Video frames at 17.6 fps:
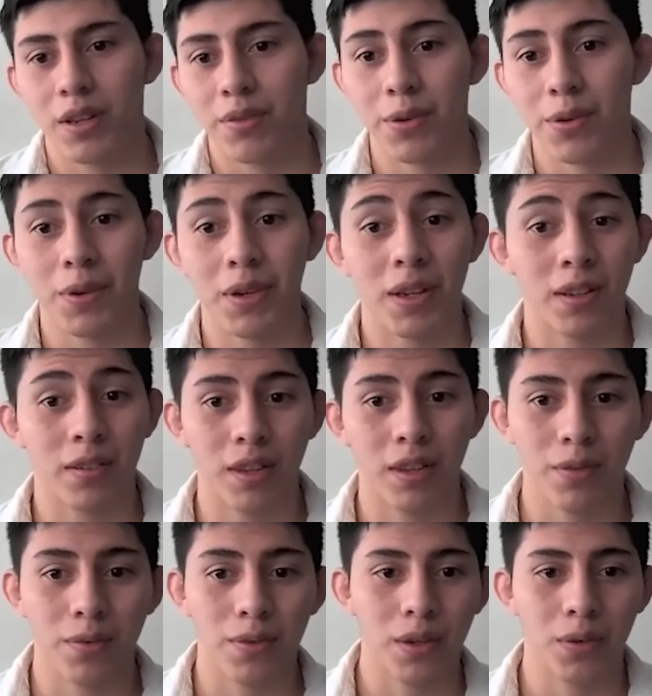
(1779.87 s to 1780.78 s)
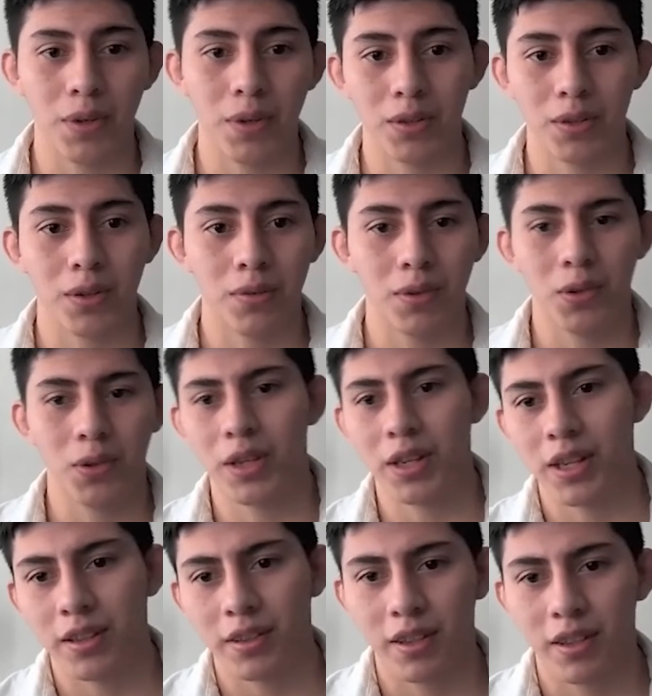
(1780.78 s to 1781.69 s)
Everyone has different ways of
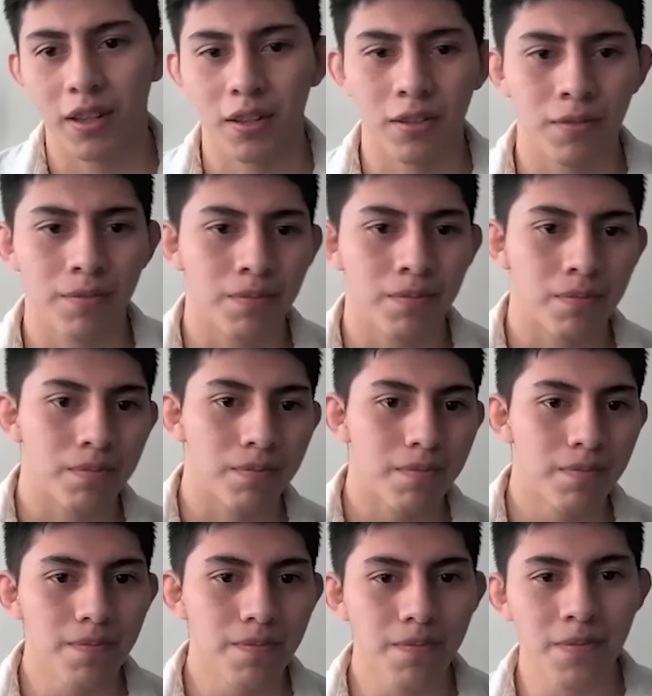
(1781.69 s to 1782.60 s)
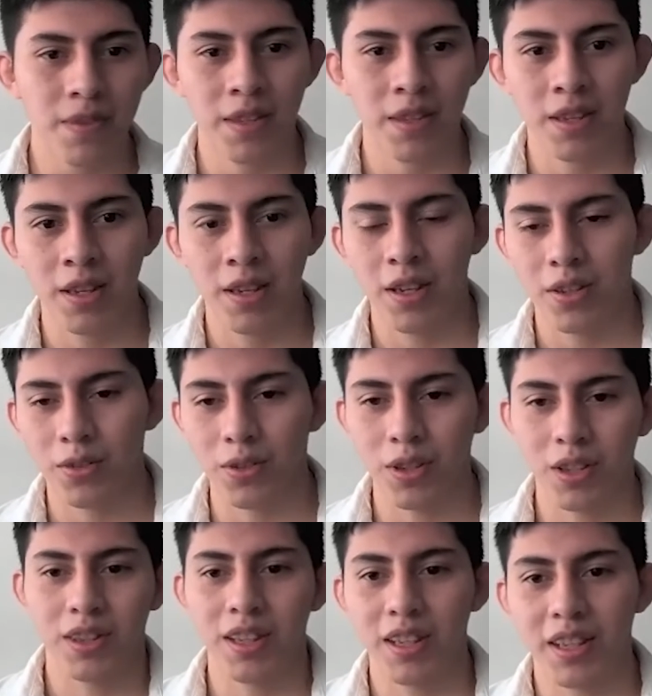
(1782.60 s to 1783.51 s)
looking at things.
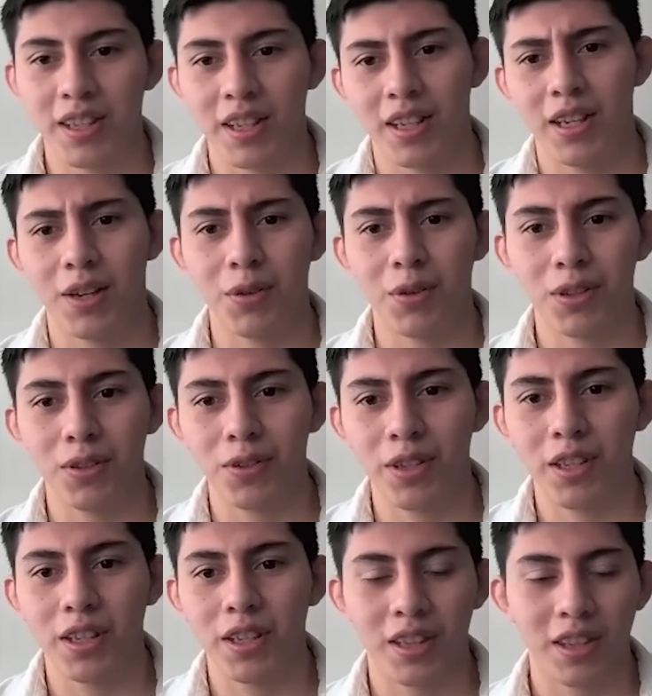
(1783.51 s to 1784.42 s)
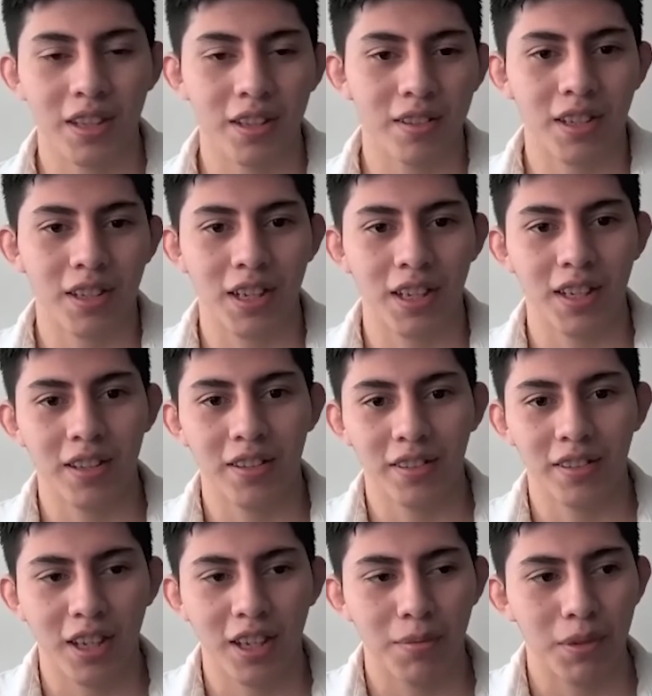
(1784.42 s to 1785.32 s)
So I think I was looking at this guy
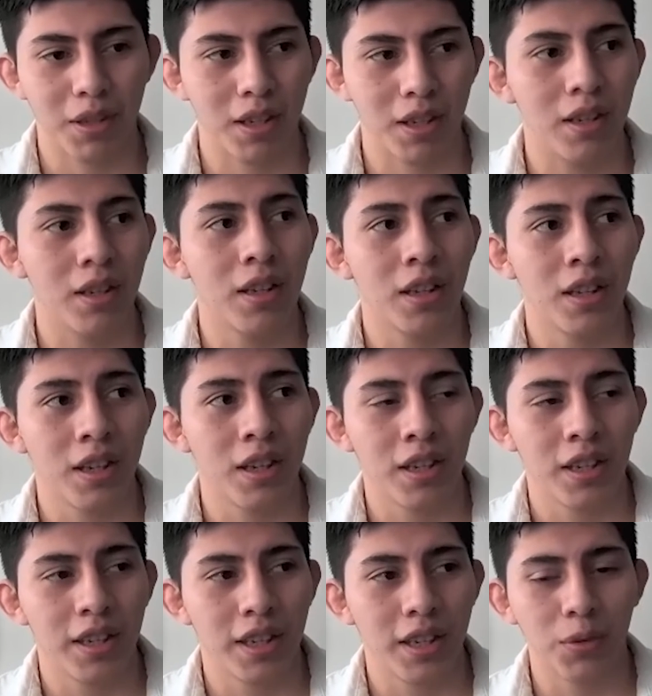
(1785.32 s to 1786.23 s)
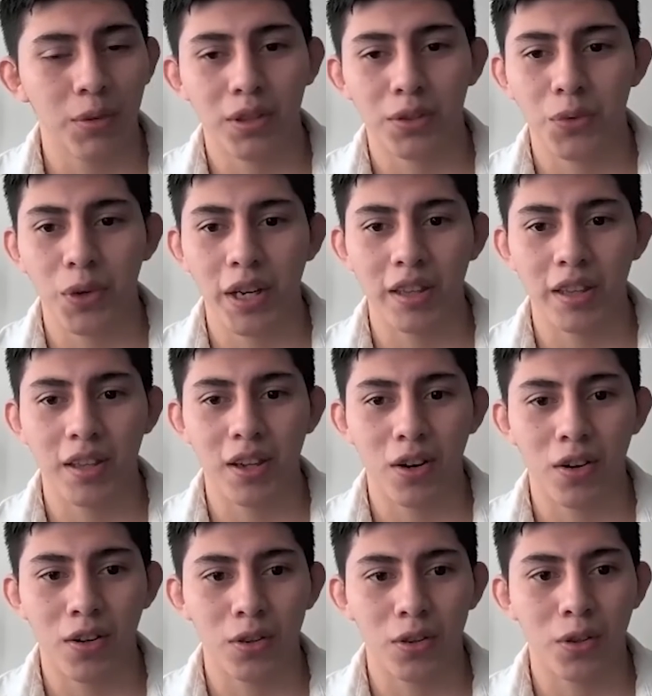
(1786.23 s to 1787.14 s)
last time that he was creating
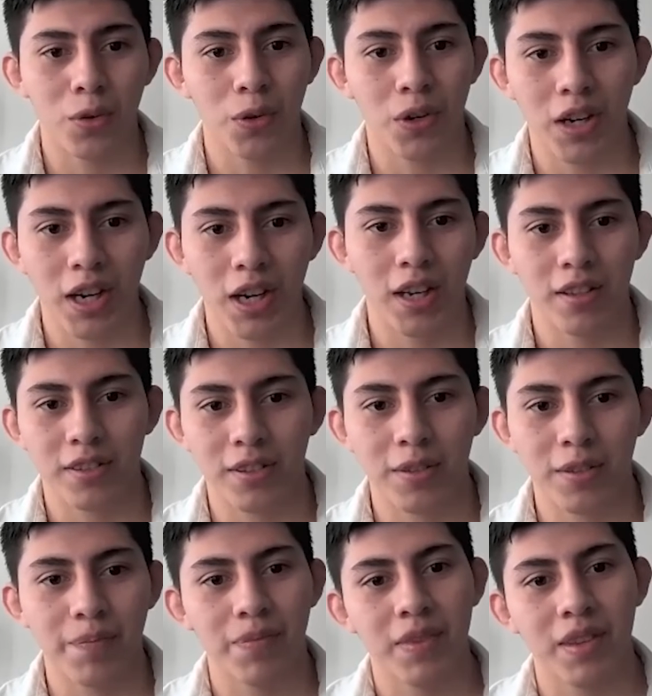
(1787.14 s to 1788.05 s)
art through glass.